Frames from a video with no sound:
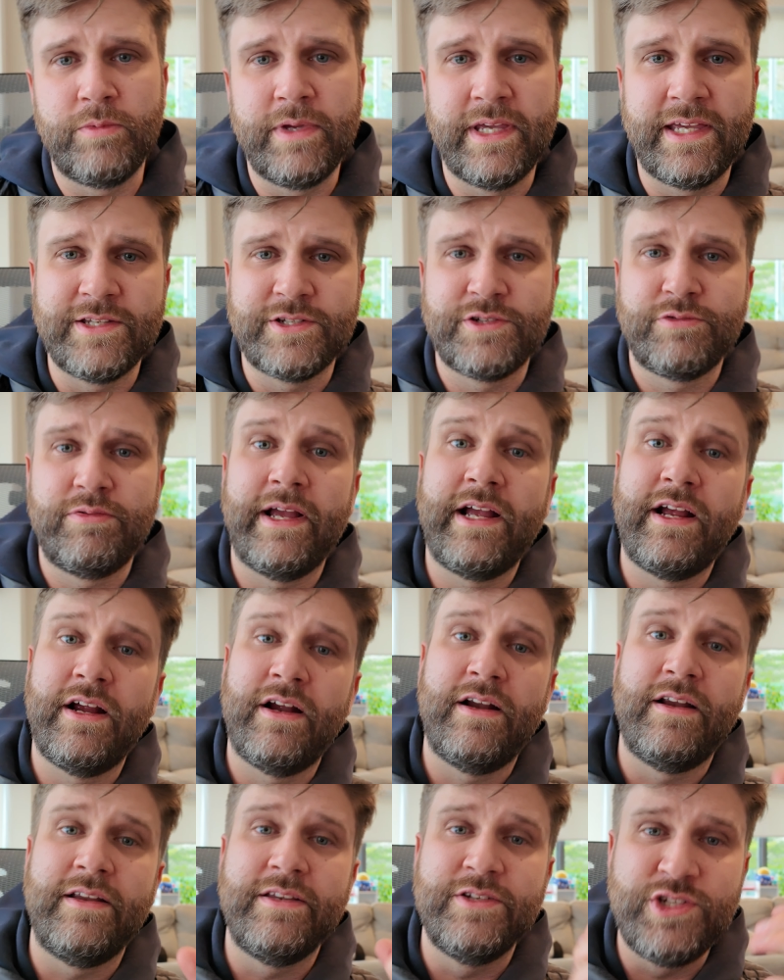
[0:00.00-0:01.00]
we can
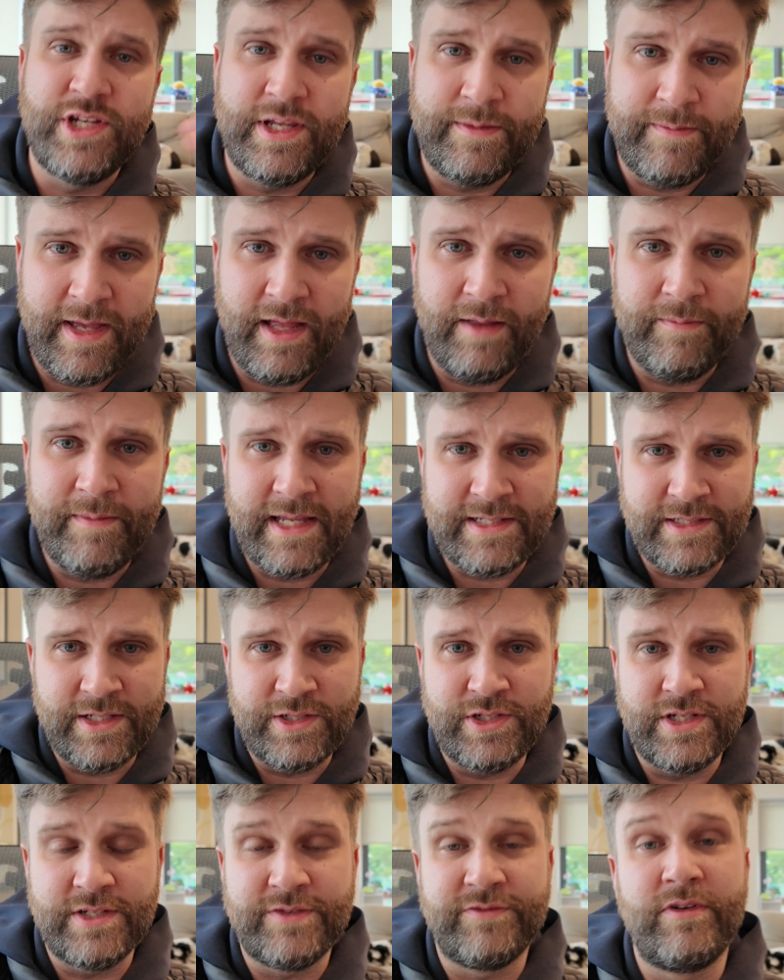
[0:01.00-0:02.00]
trigger Gmail
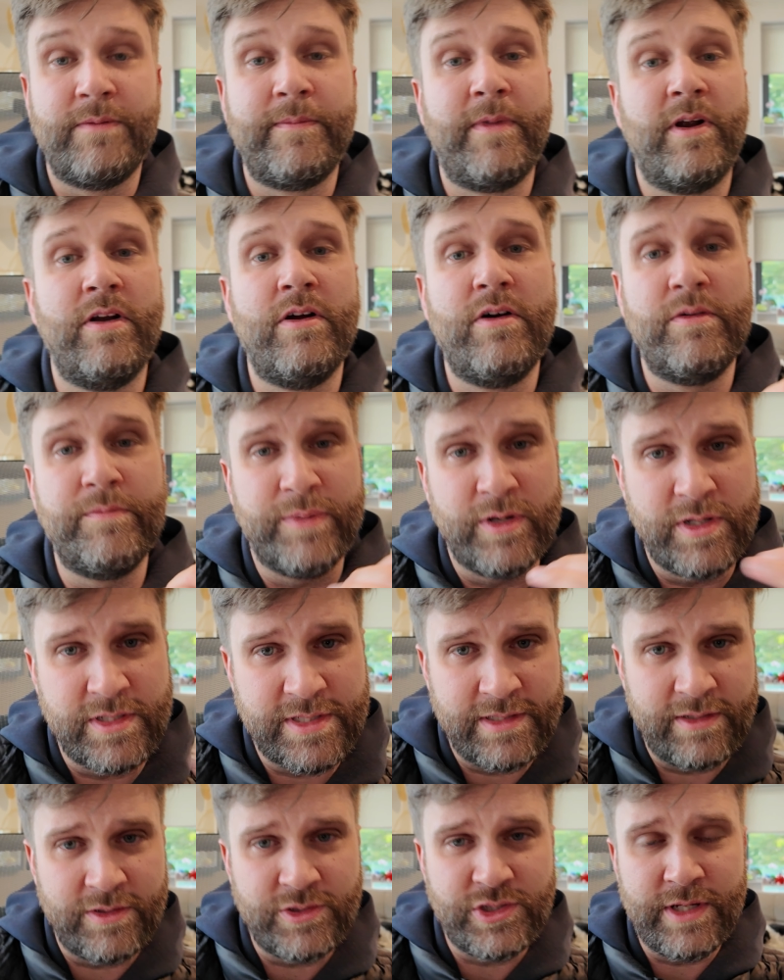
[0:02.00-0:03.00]
messages from our own
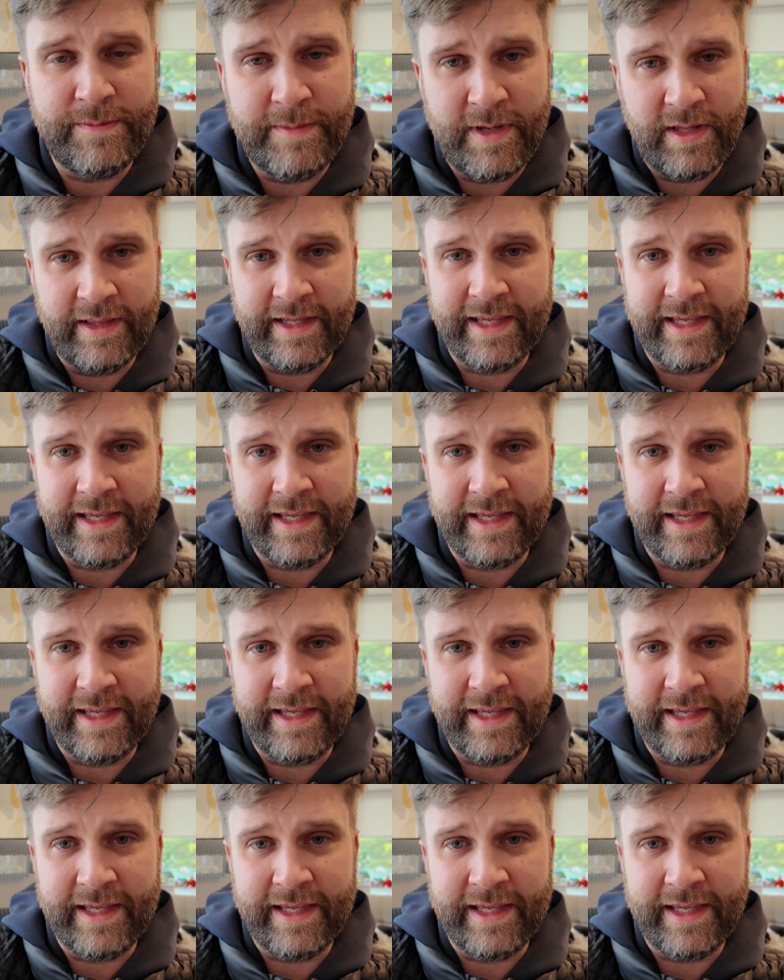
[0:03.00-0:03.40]
personal Gmail